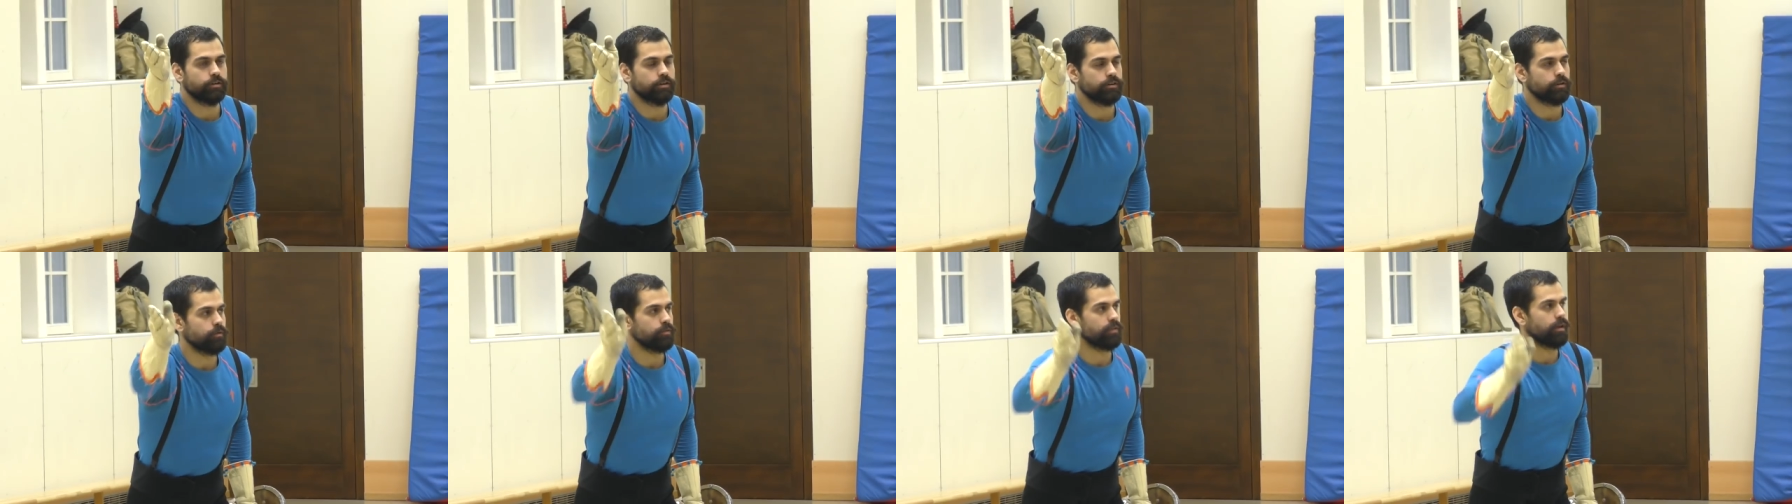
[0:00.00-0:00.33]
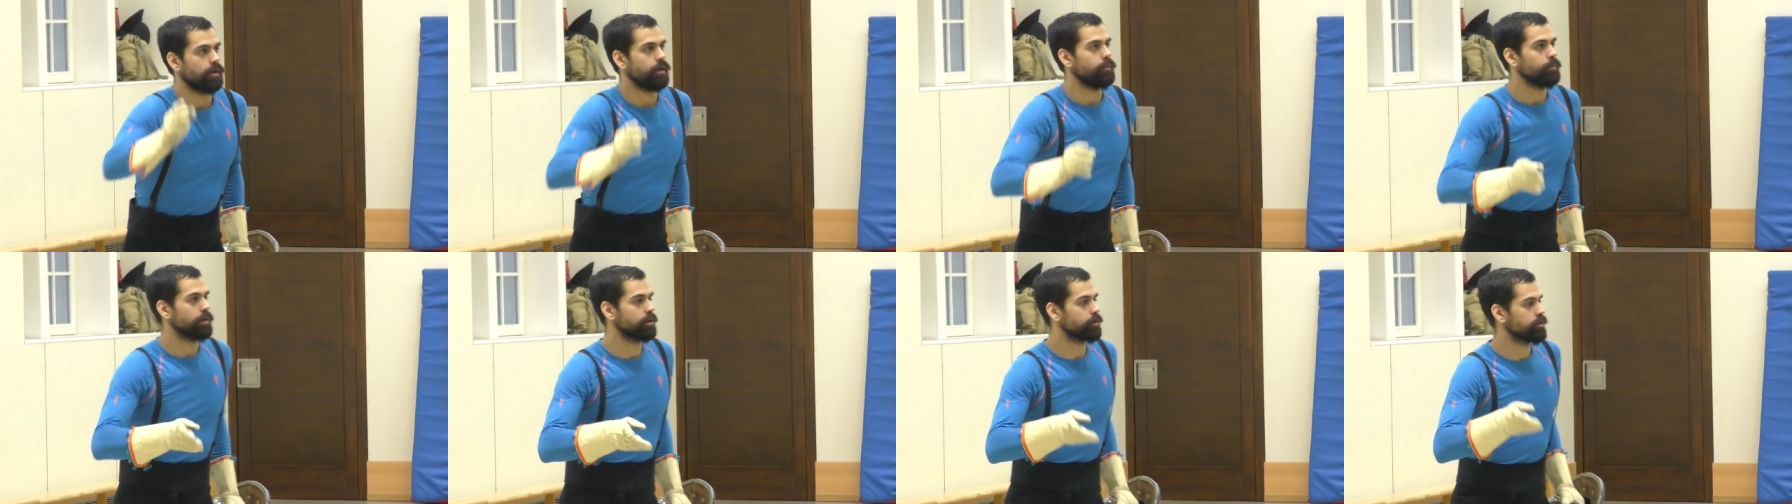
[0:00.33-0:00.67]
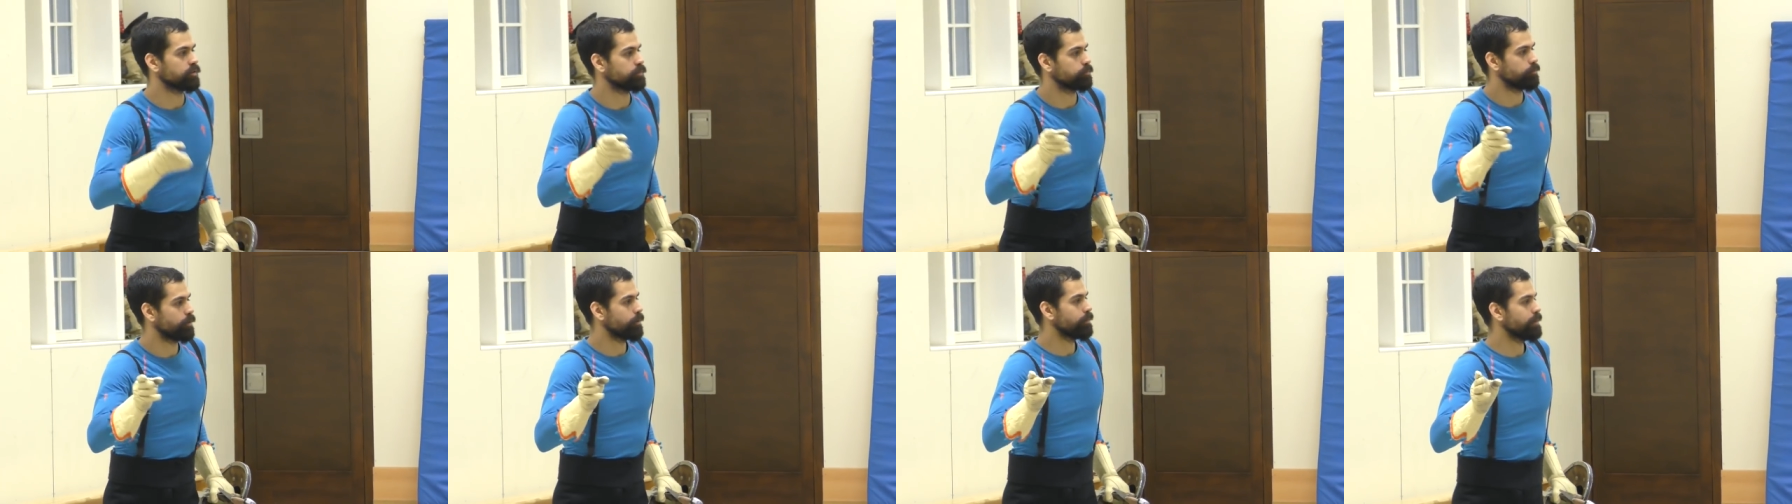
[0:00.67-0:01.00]
you can do that.
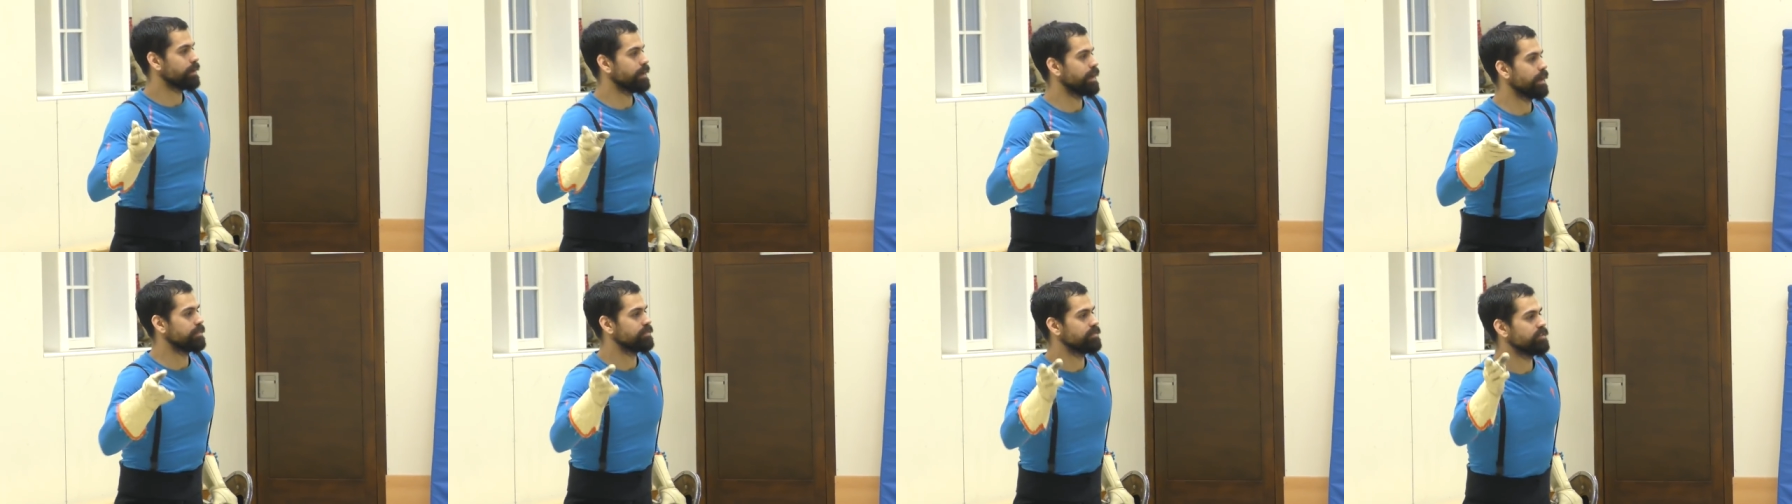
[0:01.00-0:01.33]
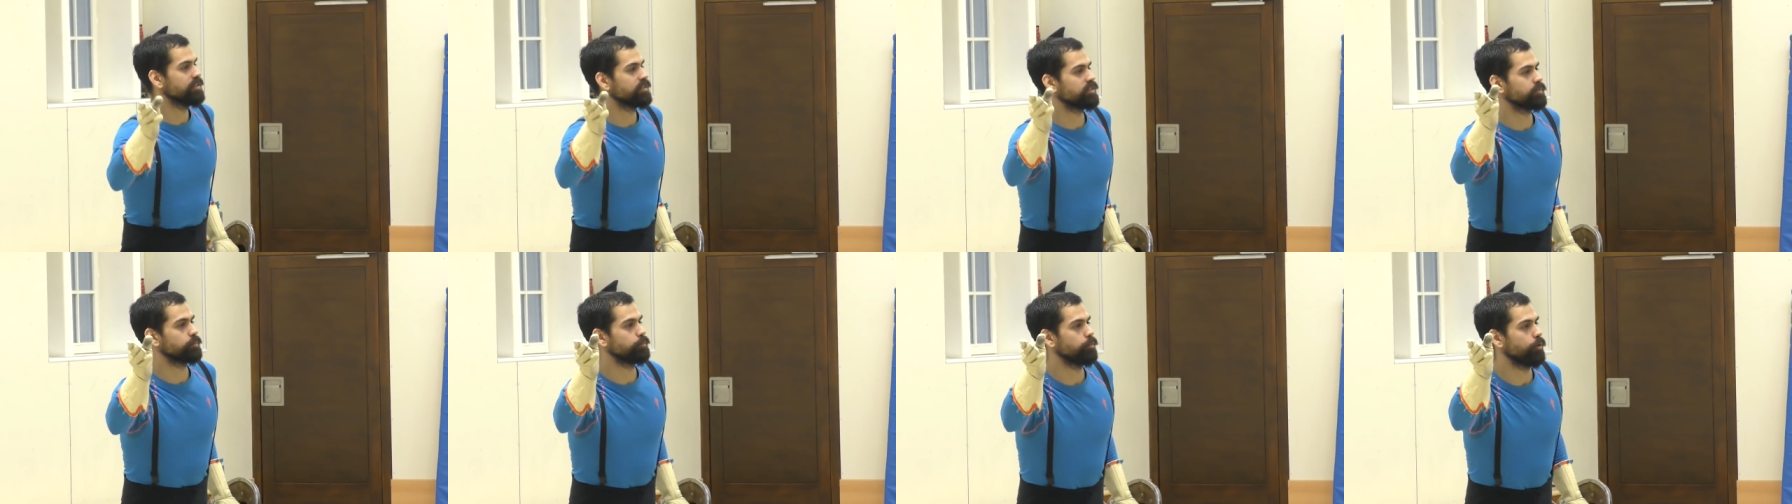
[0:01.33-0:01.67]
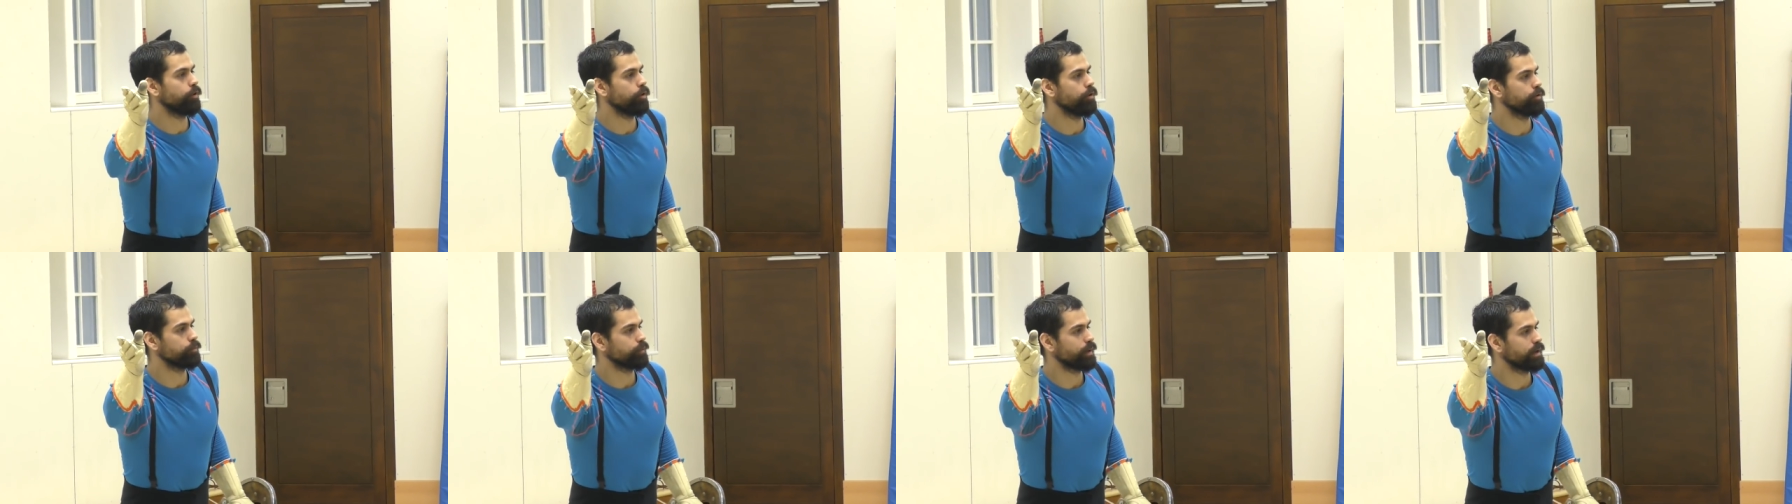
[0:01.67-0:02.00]
Because probably at this
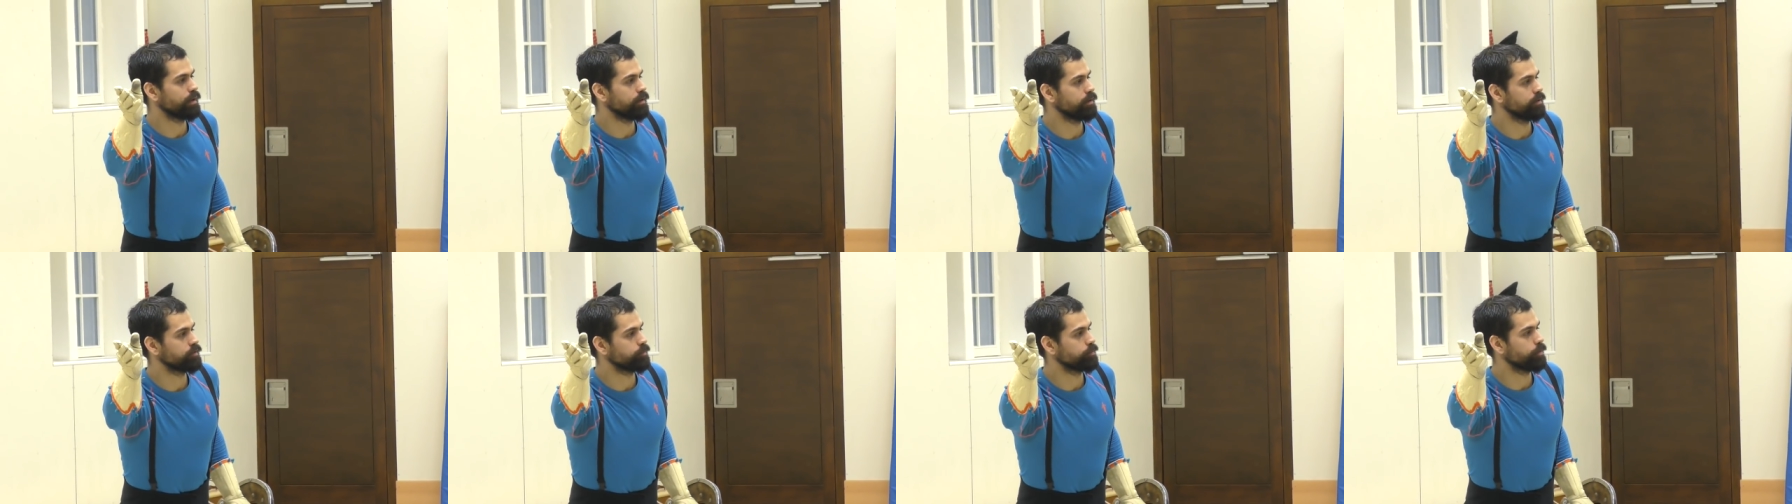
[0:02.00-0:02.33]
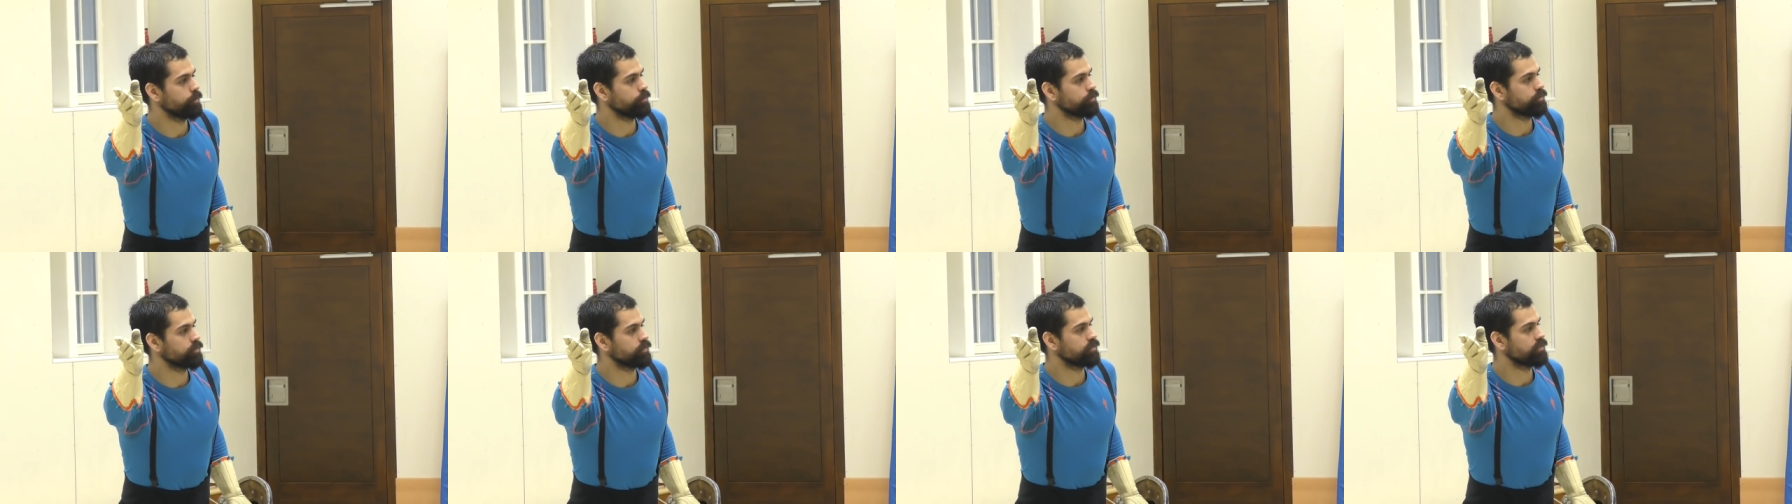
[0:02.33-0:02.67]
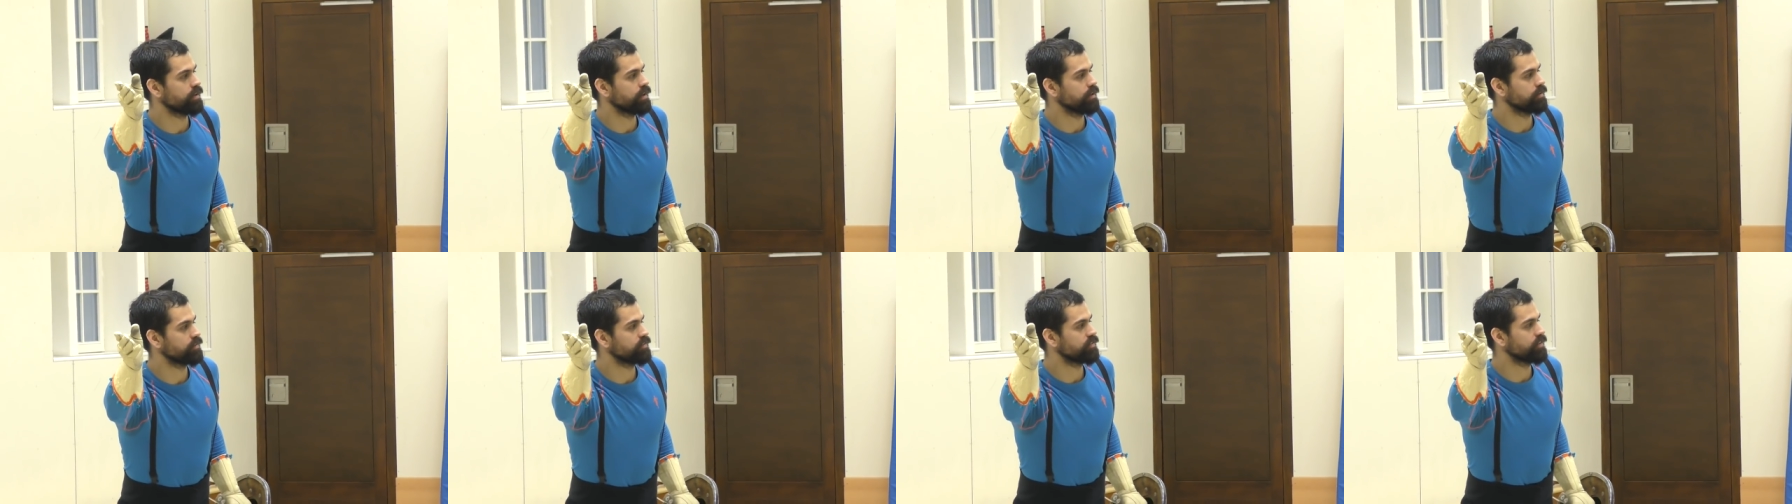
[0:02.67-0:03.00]
point where you're supposed to
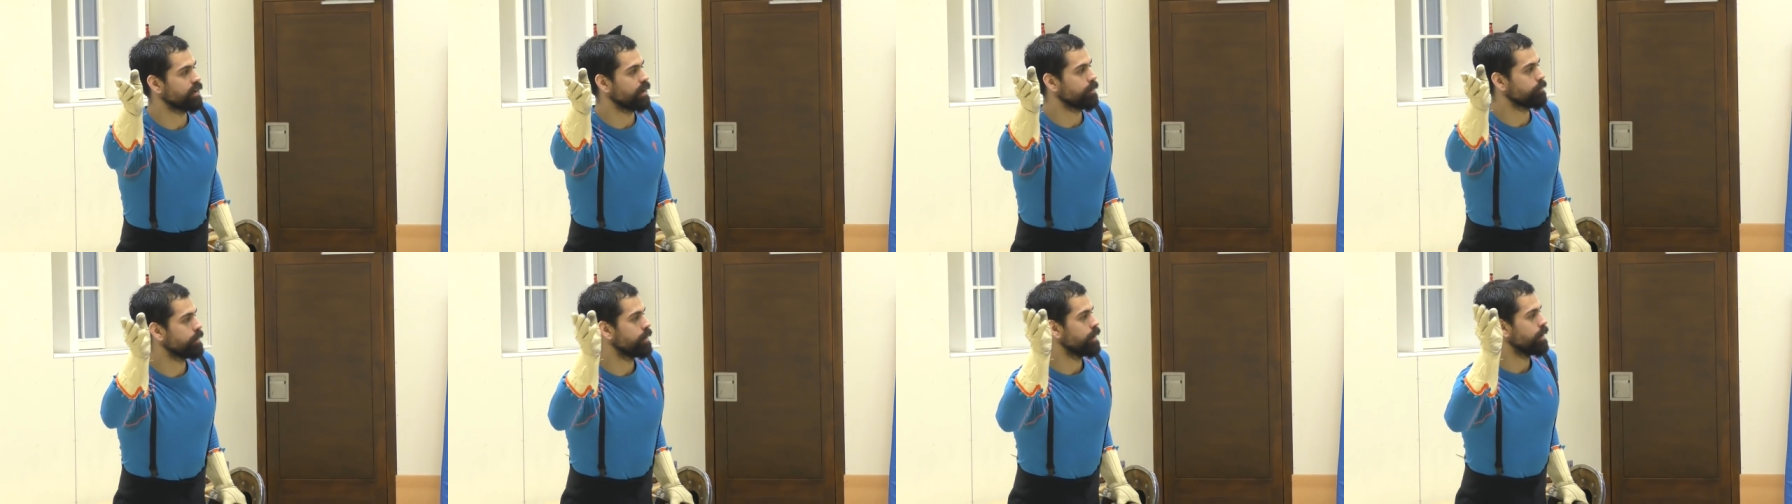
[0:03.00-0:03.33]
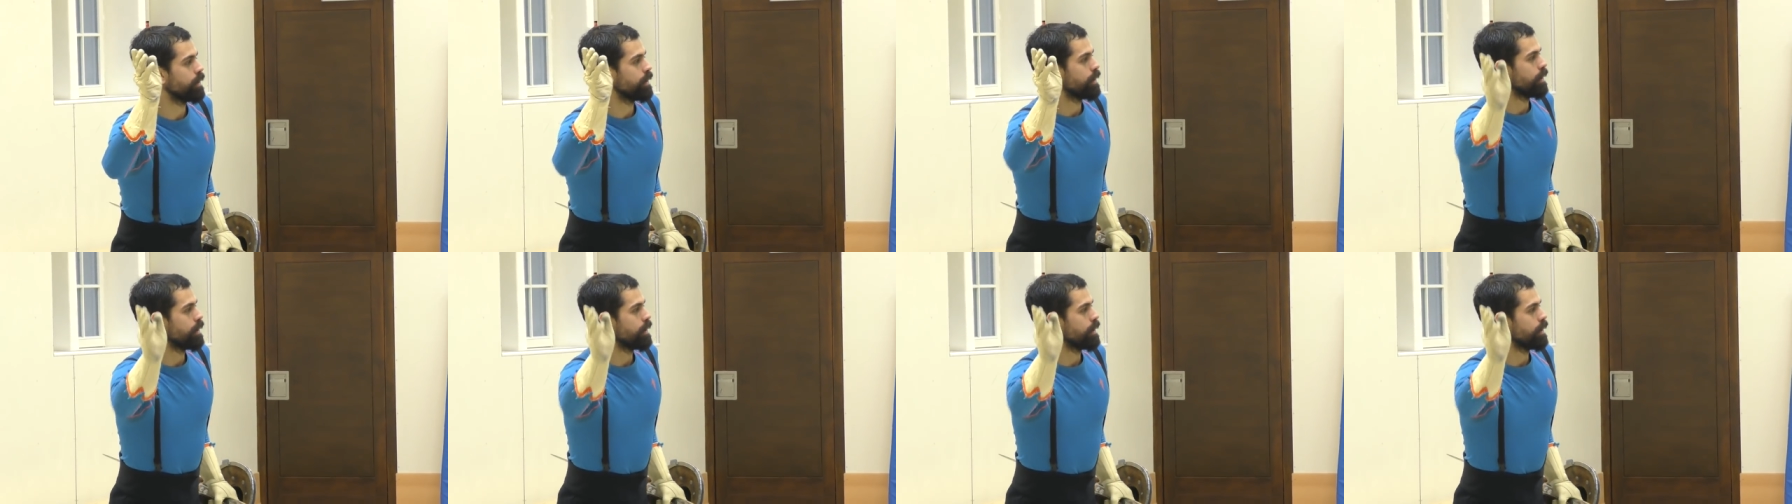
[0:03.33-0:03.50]
take a step,